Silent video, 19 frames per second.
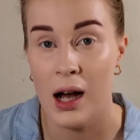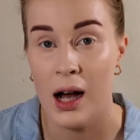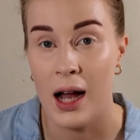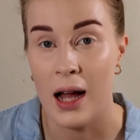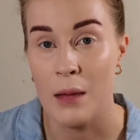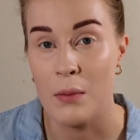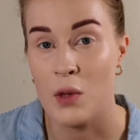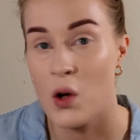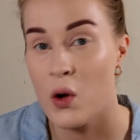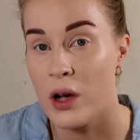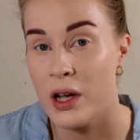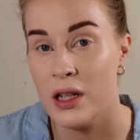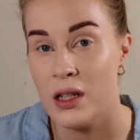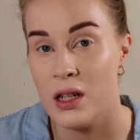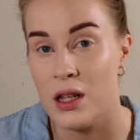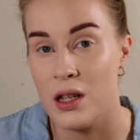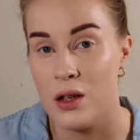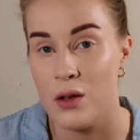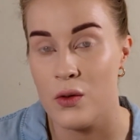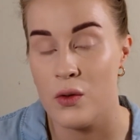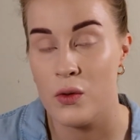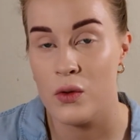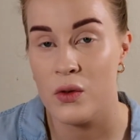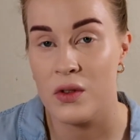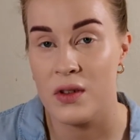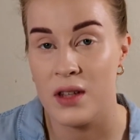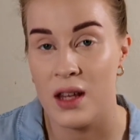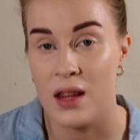I'm going to
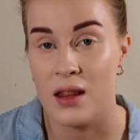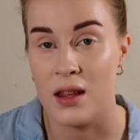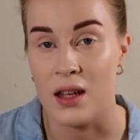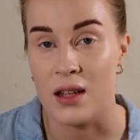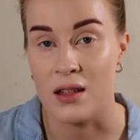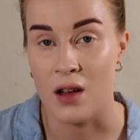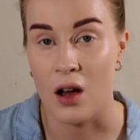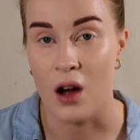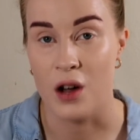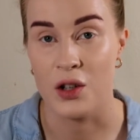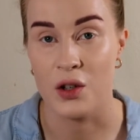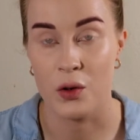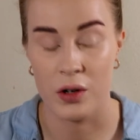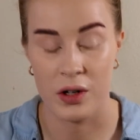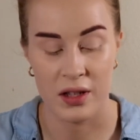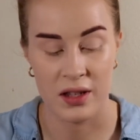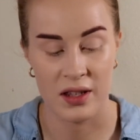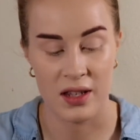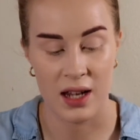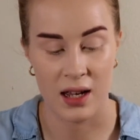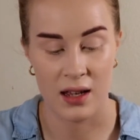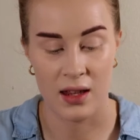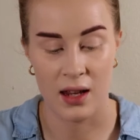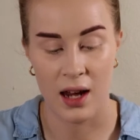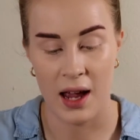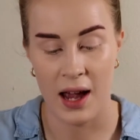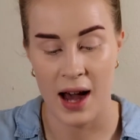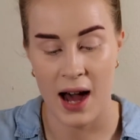use this contour stick
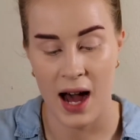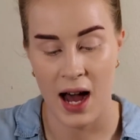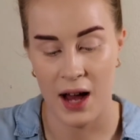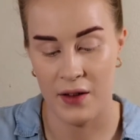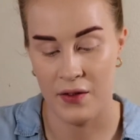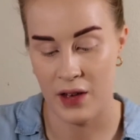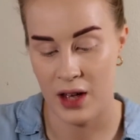that I have.